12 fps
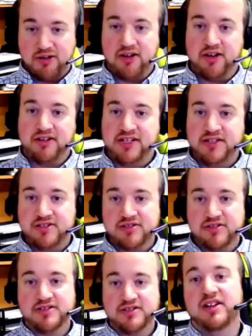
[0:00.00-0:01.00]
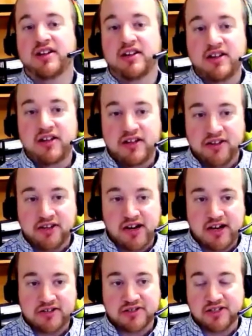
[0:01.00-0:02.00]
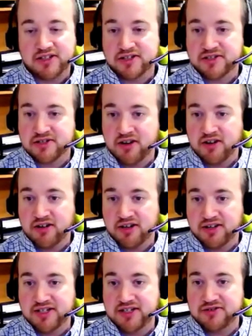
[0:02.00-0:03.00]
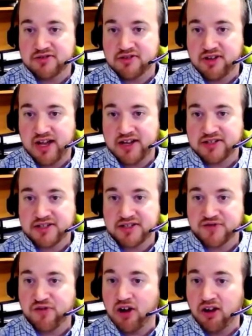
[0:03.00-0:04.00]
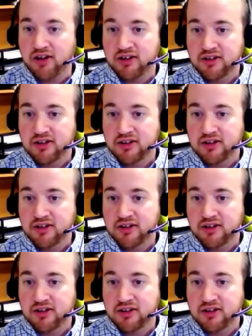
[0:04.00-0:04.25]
teachers that they're actually going to start a diesel class this fall.